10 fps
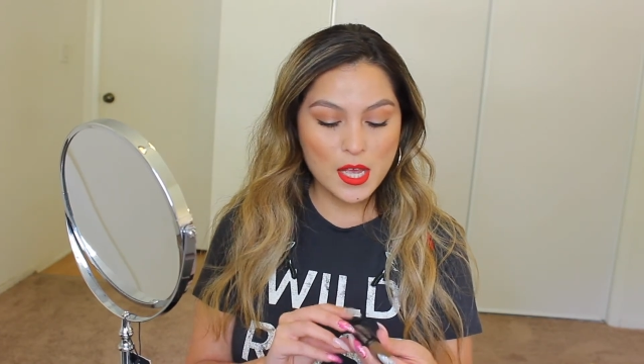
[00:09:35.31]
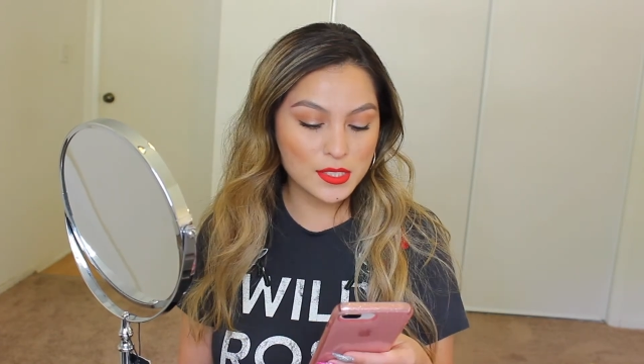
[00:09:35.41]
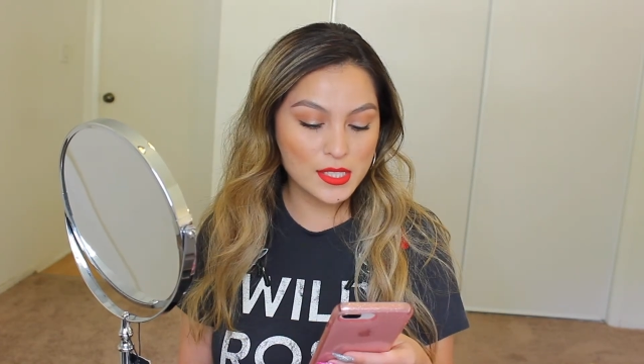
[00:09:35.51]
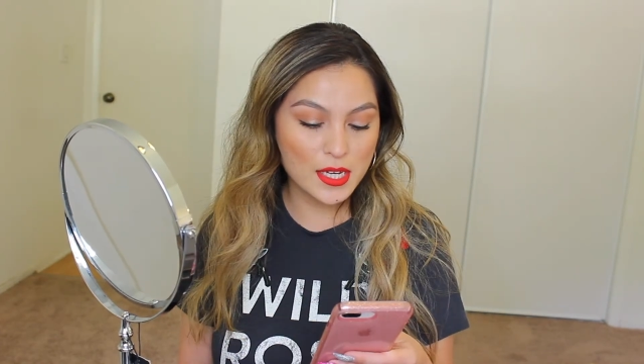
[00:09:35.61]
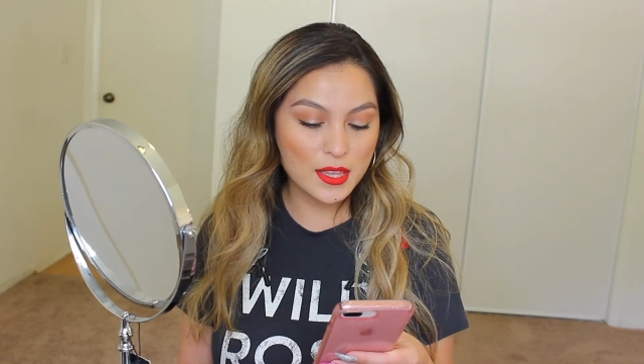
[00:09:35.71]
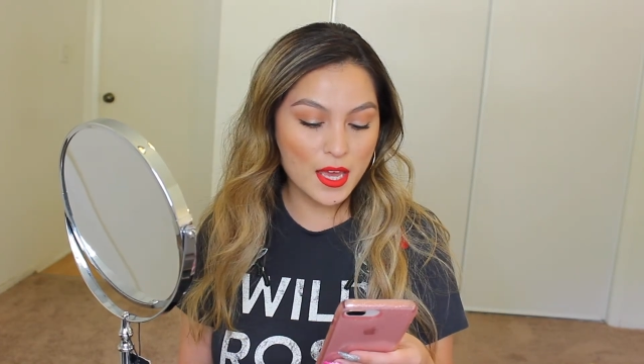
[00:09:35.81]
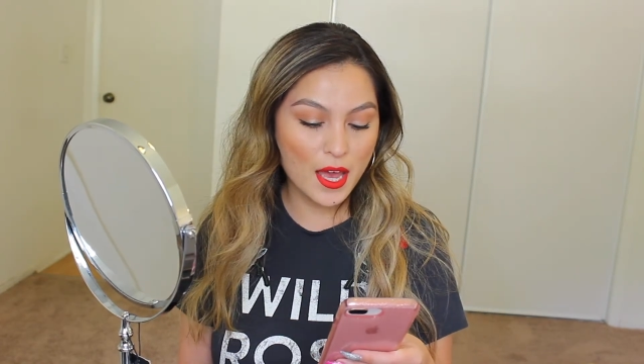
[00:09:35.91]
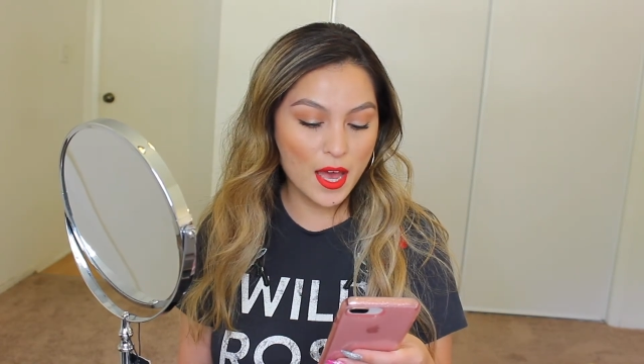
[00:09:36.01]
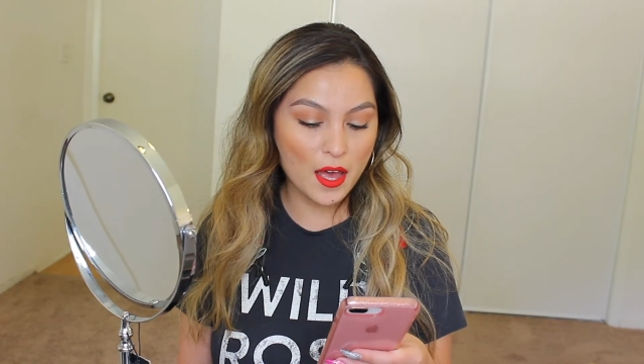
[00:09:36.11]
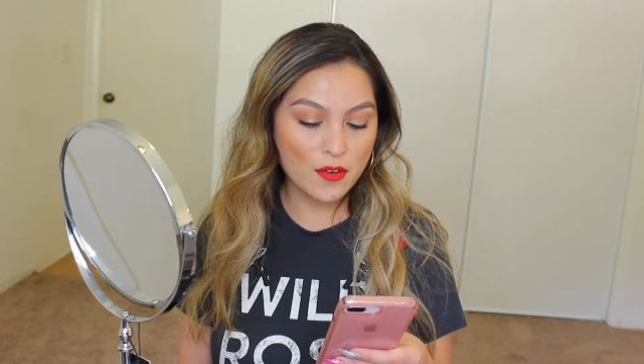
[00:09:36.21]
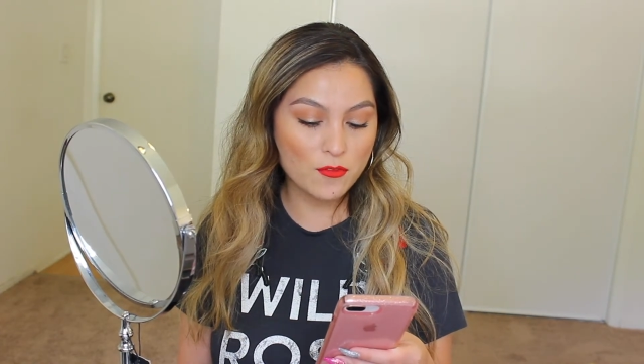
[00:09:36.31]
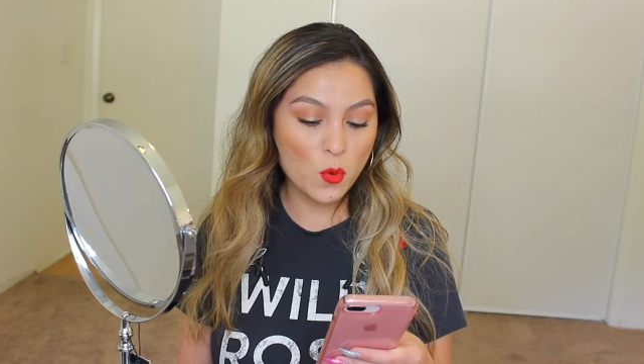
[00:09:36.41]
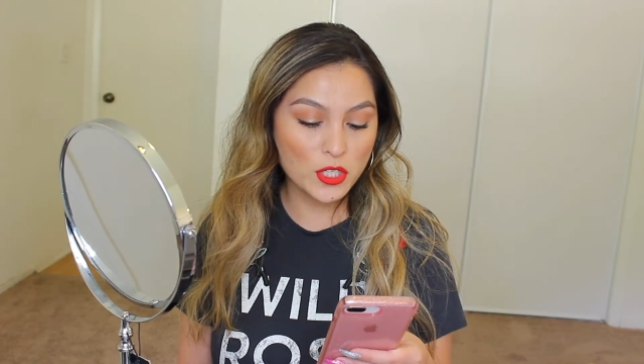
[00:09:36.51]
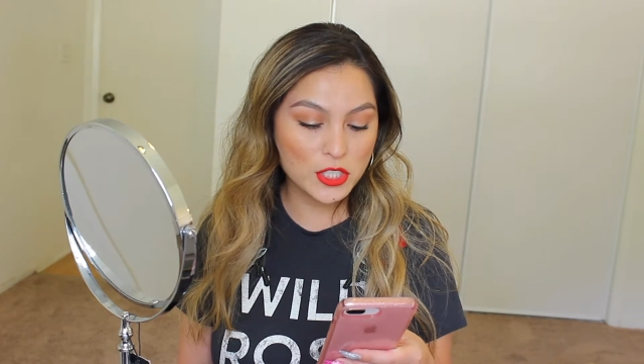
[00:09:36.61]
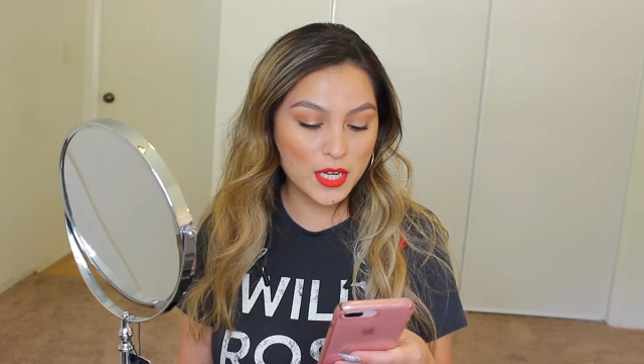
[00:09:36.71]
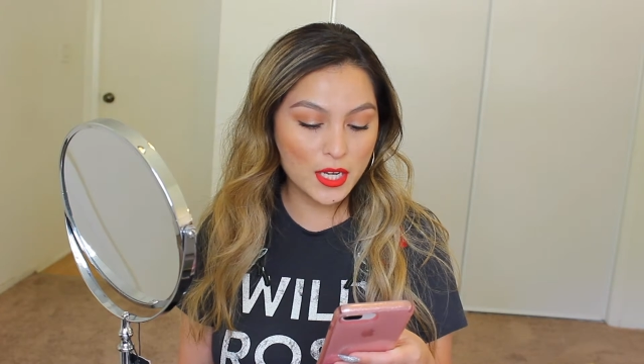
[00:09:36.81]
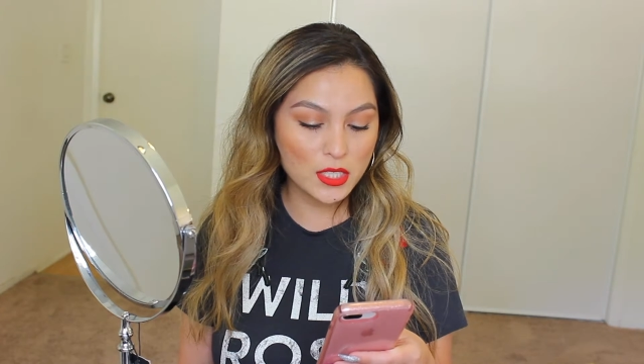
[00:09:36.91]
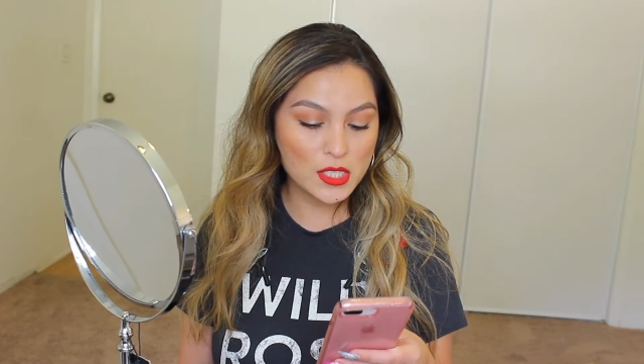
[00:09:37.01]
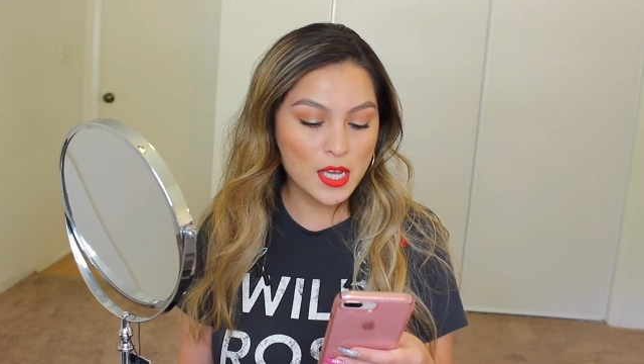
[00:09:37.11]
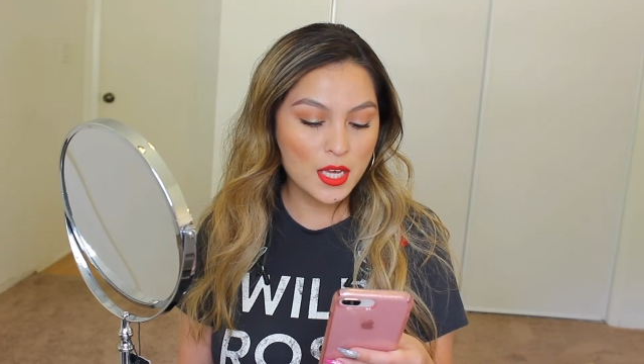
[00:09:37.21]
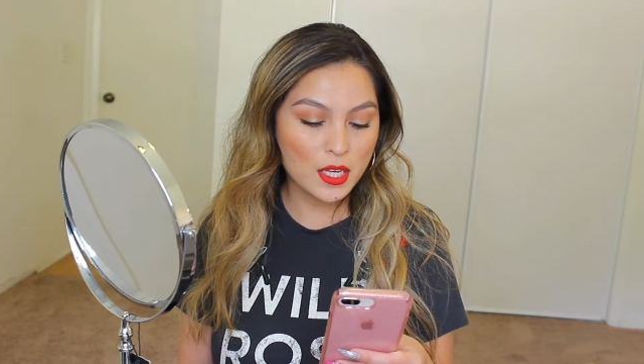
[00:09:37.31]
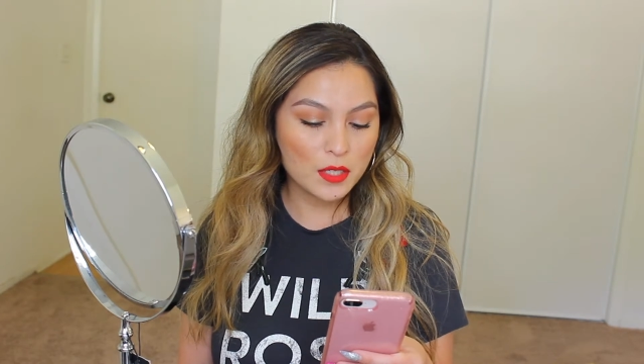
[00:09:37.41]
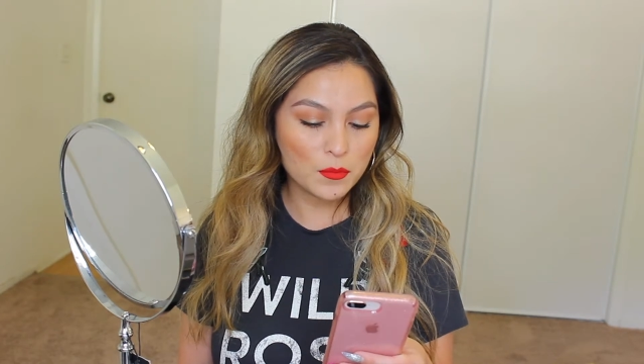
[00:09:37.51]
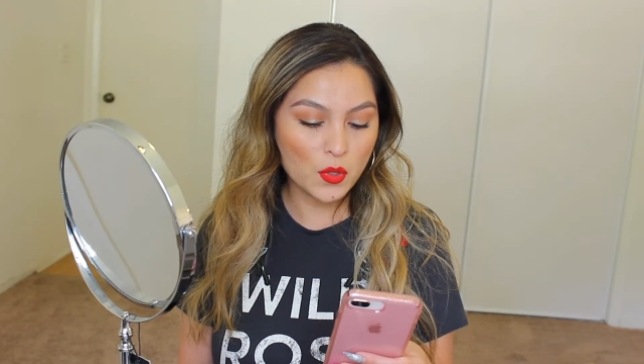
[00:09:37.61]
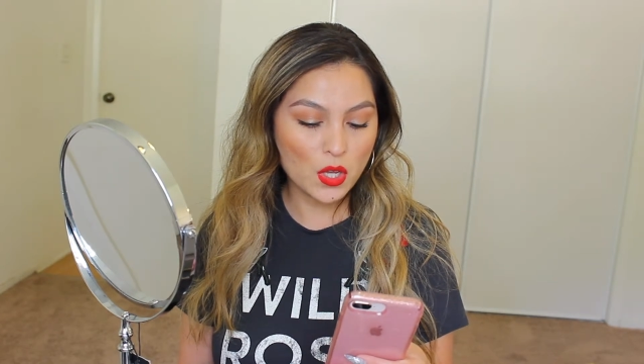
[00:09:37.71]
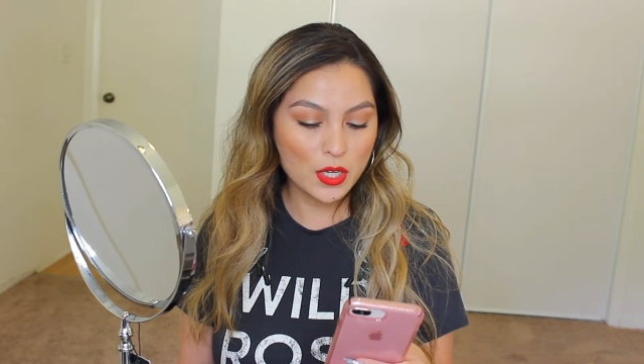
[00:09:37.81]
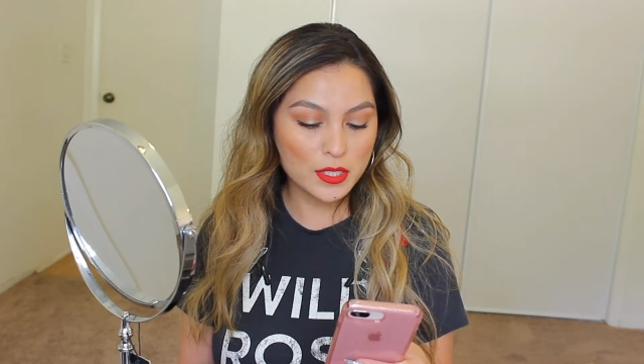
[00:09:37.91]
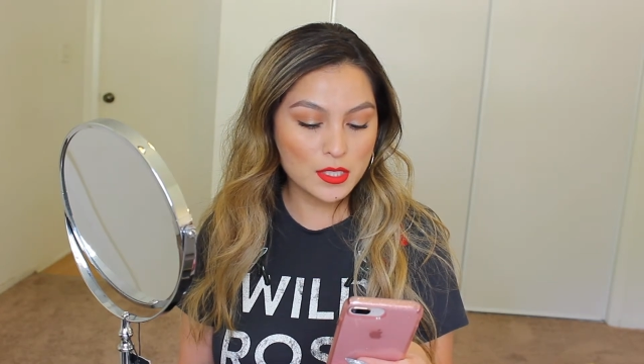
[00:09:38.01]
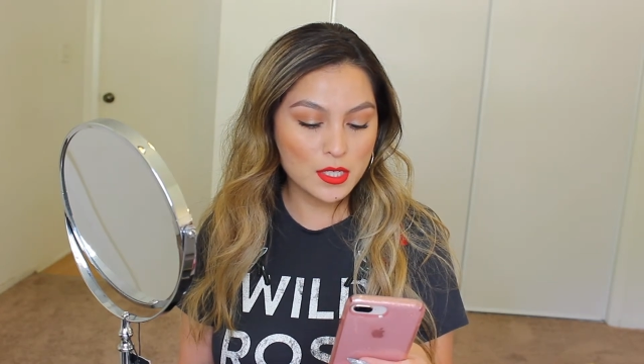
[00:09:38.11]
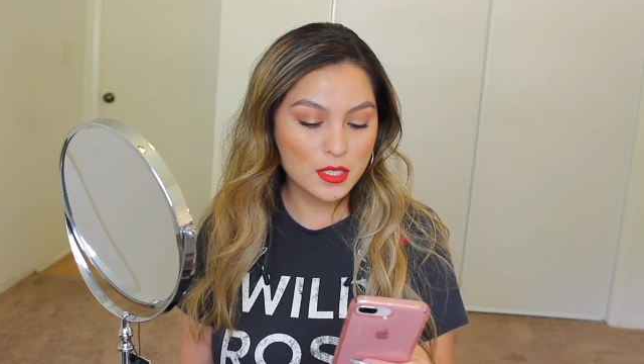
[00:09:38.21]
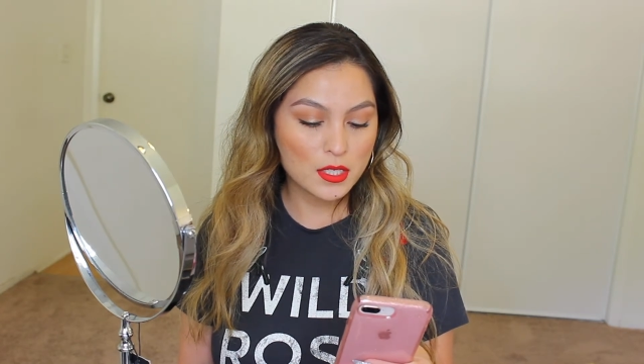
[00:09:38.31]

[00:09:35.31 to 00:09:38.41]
Looks like they have 4 shades in blonde,